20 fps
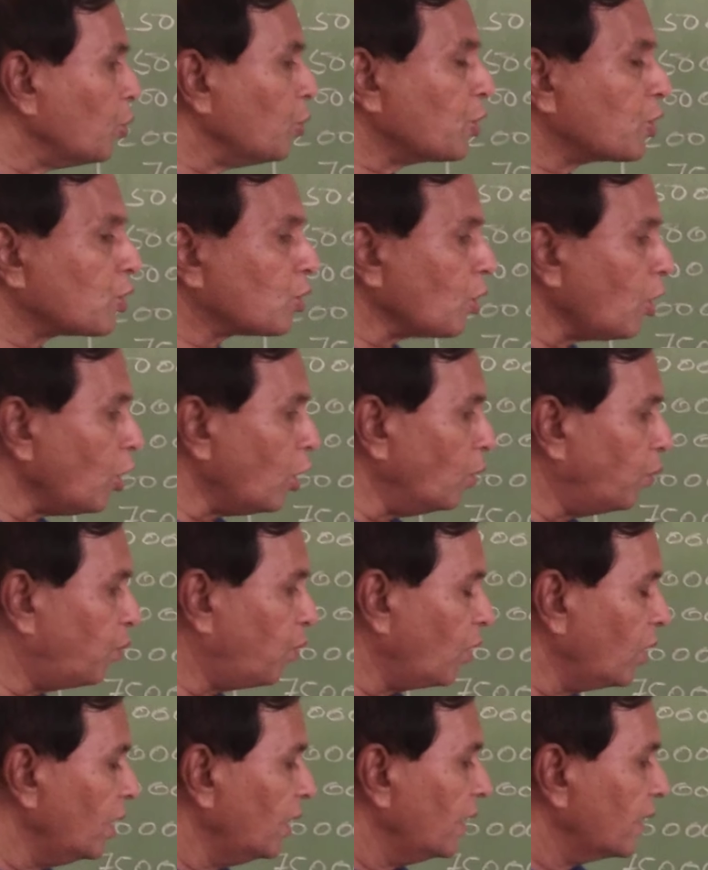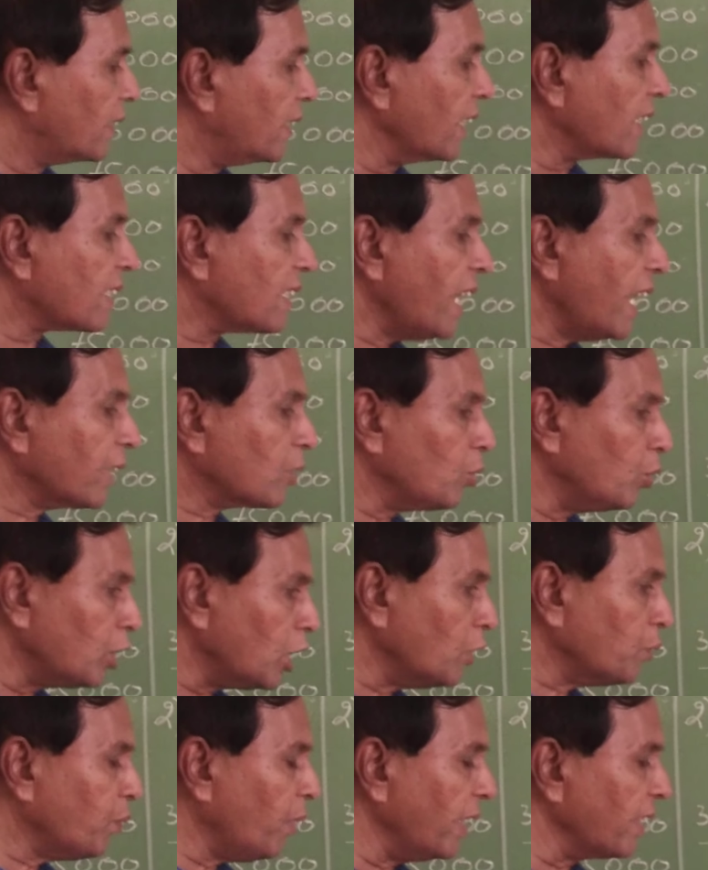to staff
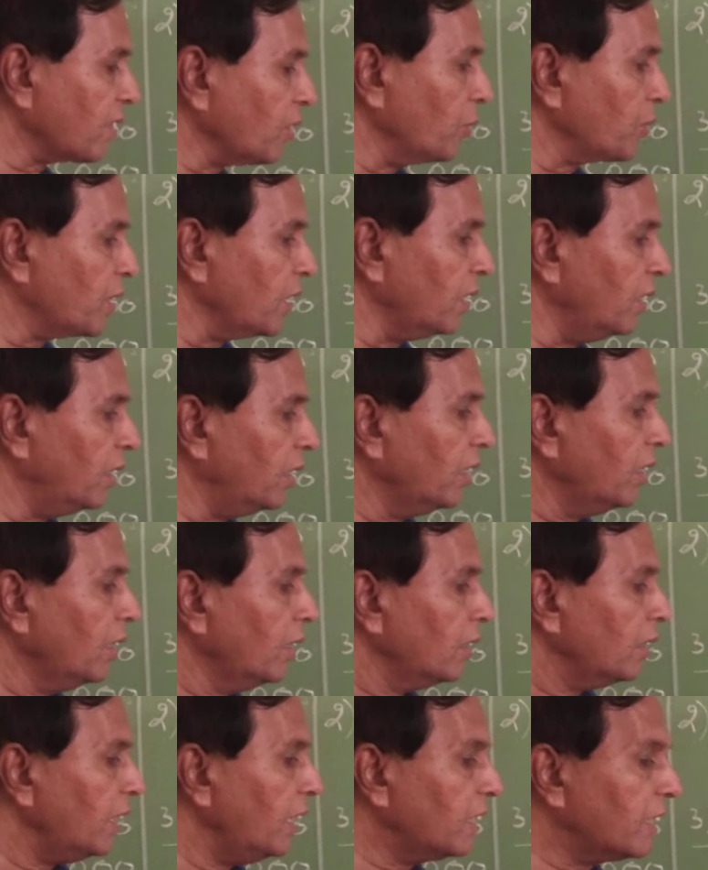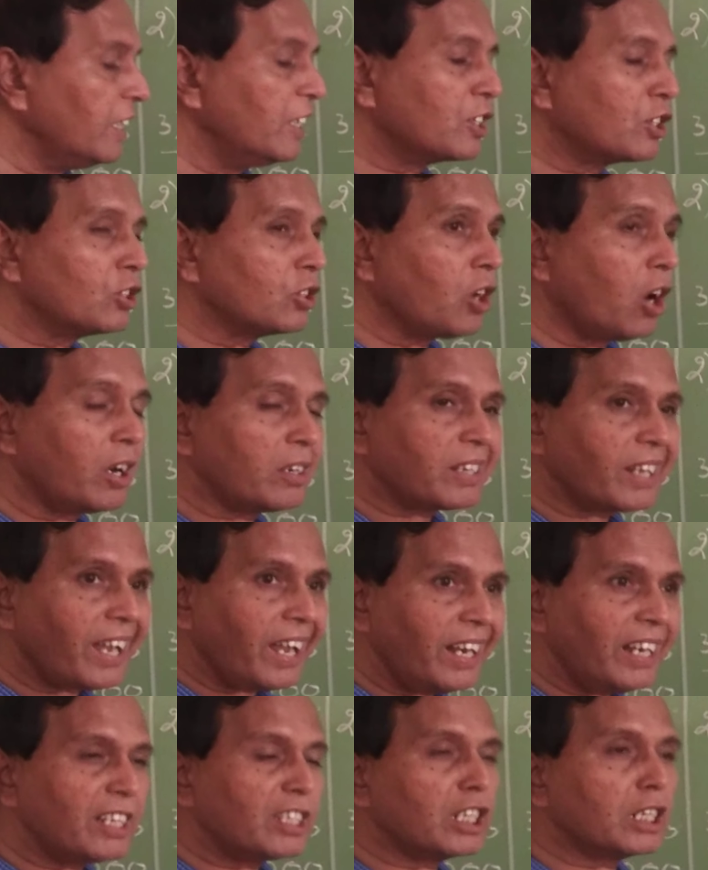6,25,000, it is
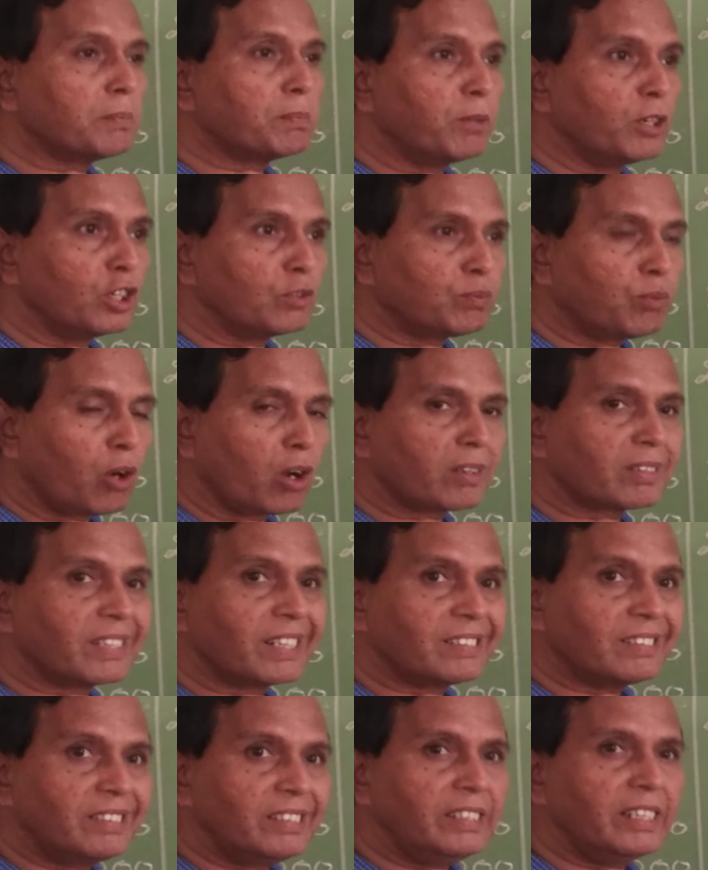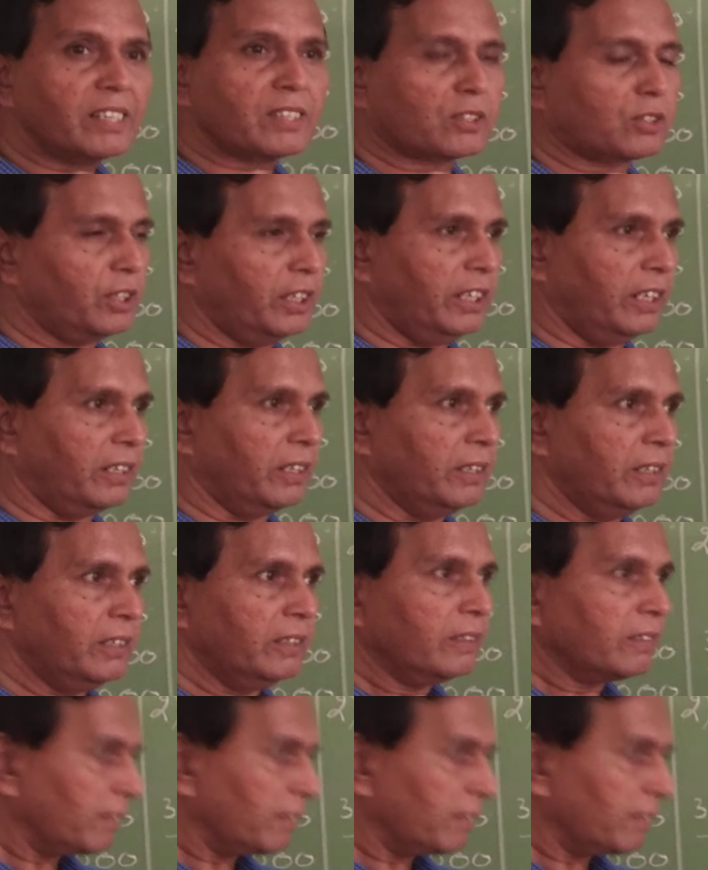not eligible for the GST.